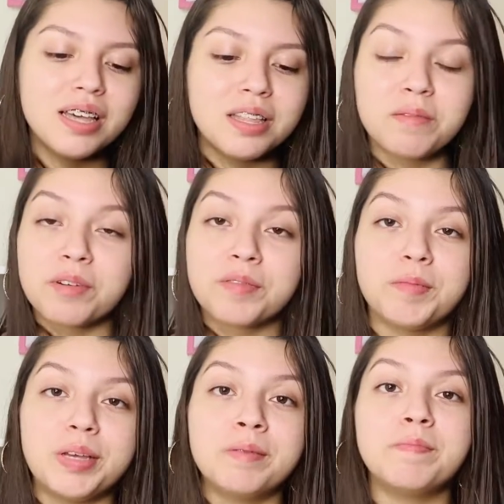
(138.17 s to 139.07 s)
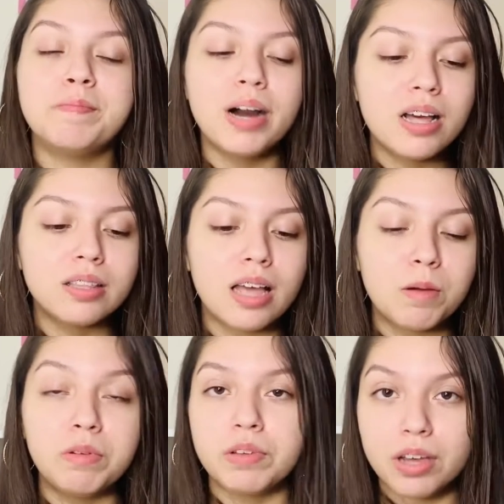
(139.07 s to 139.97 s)
They don't work for me. But
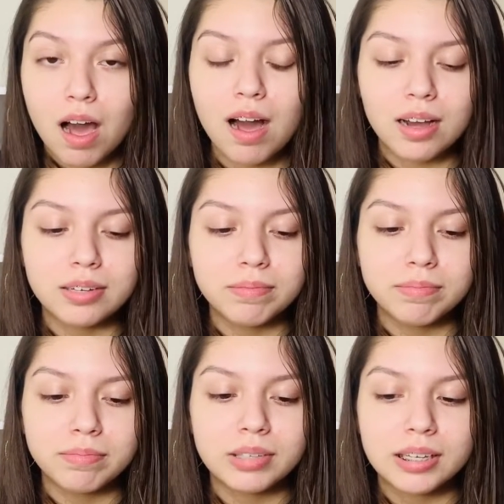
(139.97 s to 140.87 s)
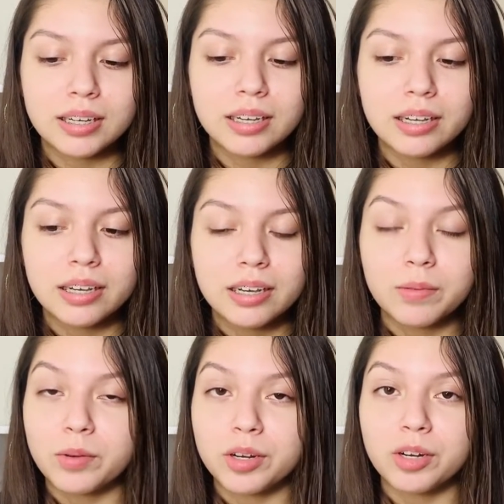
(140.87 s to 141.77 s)
now moving on,
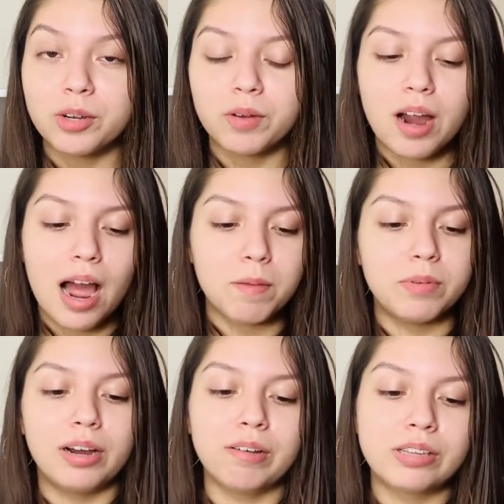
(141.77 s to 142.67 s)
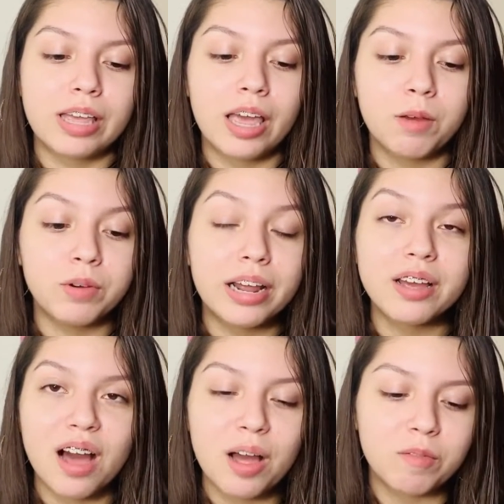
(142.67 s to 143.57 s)
we're gonna do our eyebrows. And what I
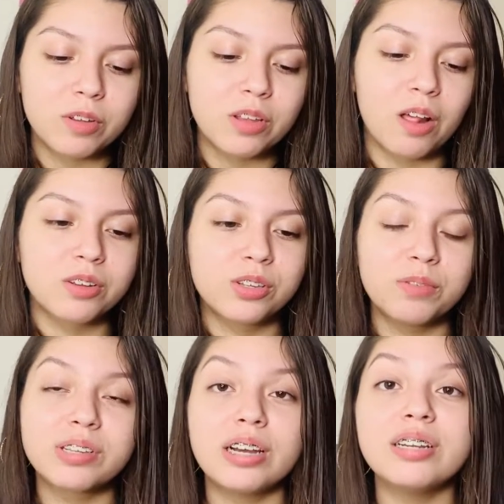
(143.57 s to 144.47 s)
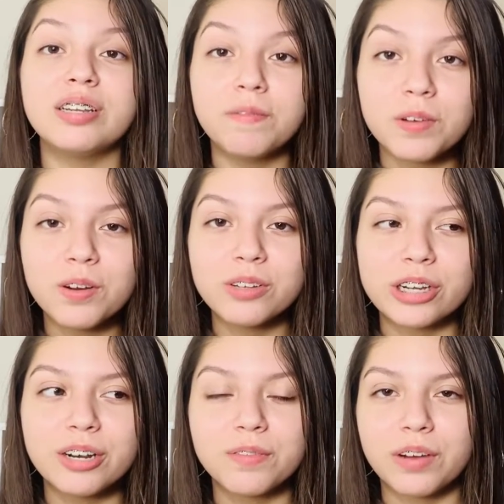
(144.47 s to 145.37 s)
got for the dollar store was kind of difficult
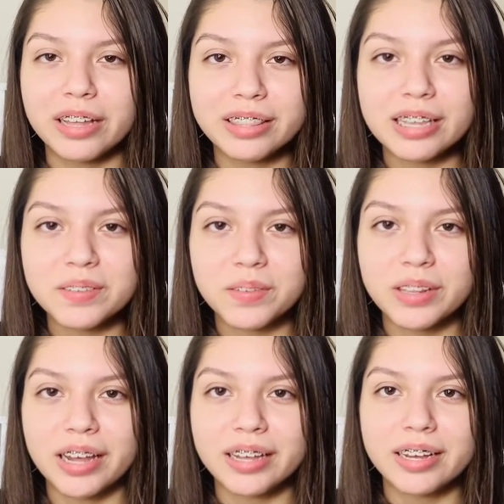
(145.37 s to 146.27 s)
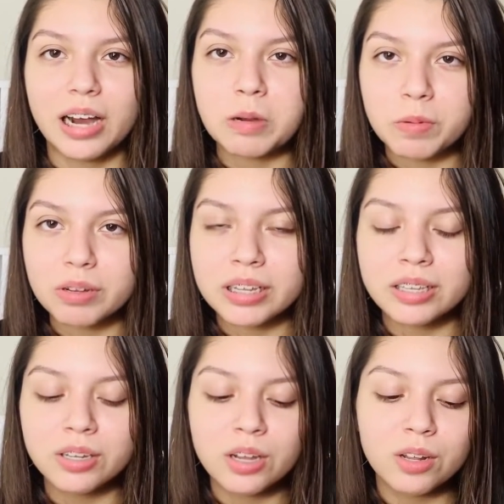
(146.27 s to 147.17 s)
trying to find things for like eyebrows
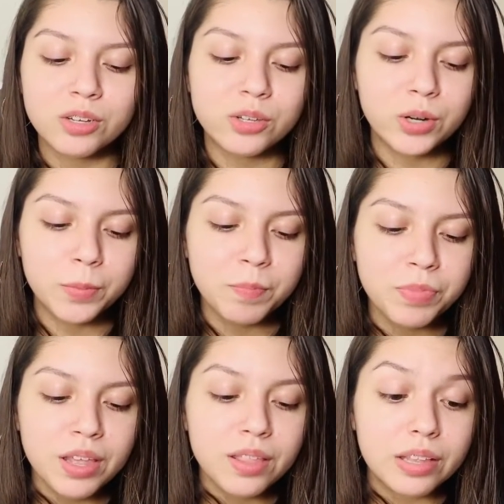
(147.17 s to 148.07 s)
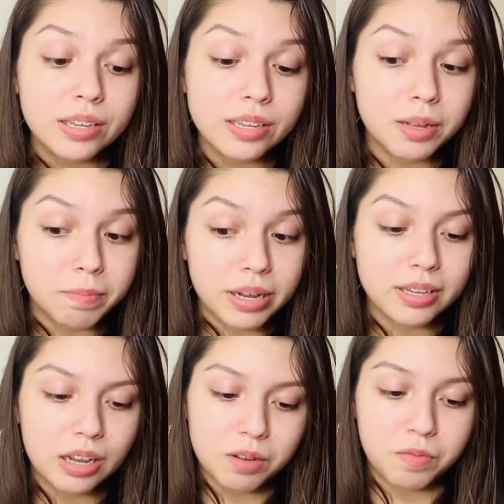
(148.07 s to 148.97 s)
at the dollar store. This is the
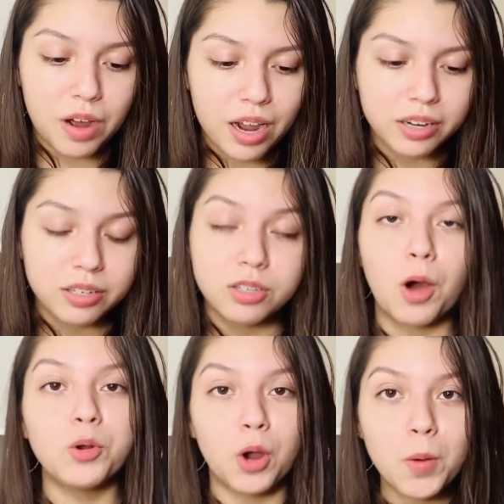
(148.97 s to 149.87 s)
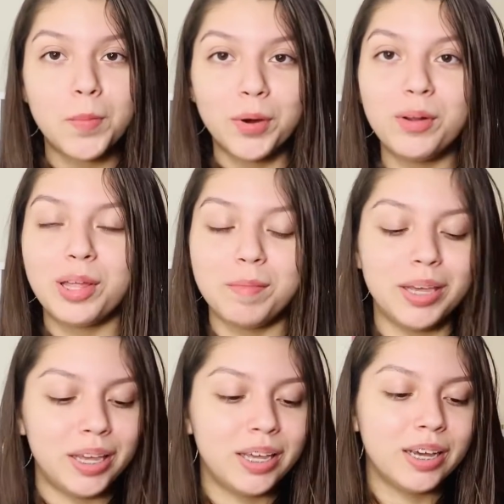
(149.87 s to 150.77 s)
best I could find, so don't bully
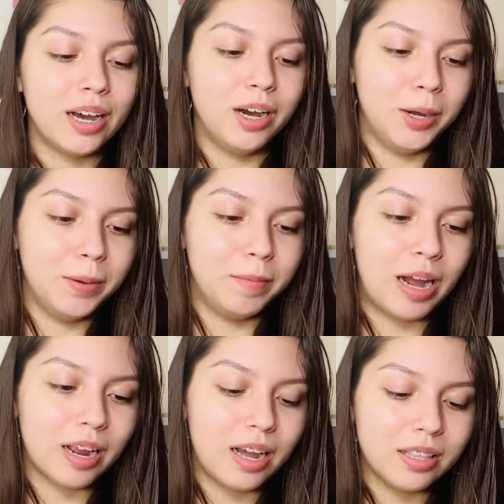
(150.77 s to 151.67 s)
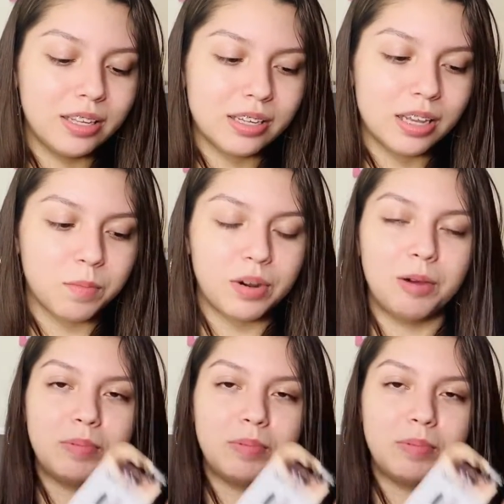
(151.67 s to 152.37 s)
me. I got this like brow